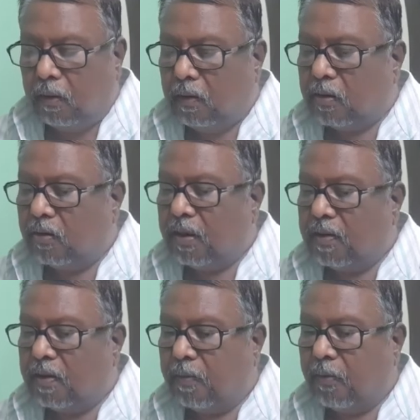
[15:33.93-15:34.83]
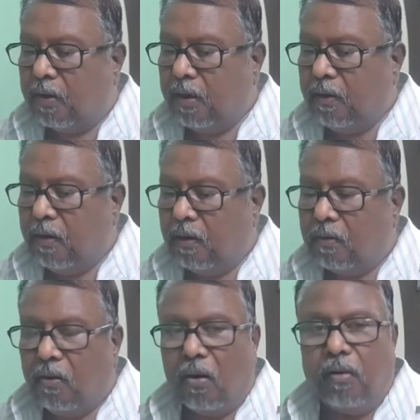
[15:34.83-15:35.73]
So this is about the
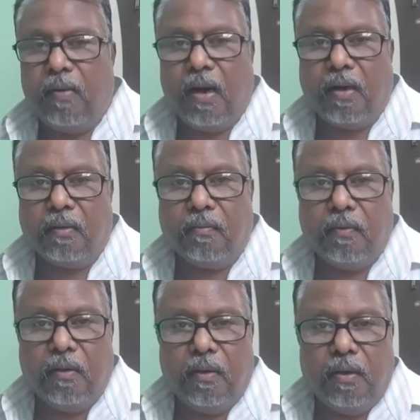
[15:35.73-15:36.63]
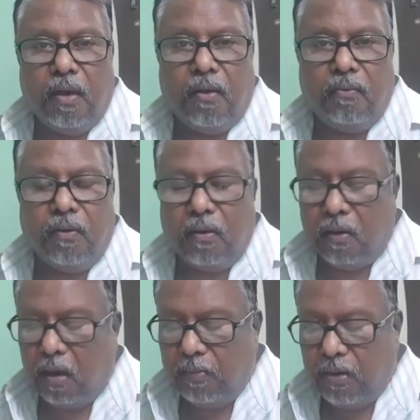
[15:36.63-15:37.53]
gallbladder. Now
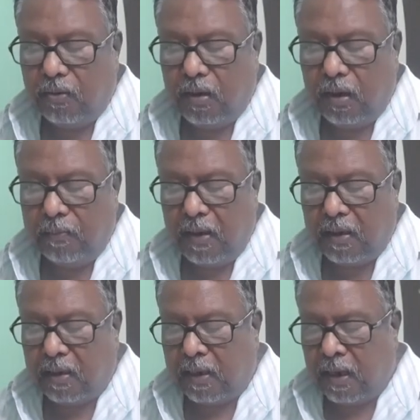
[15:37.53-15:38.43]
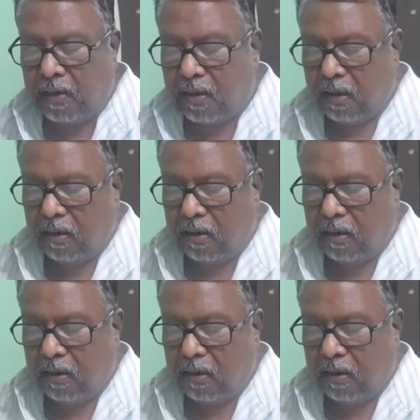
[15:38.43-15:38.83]
coming to the pancreas.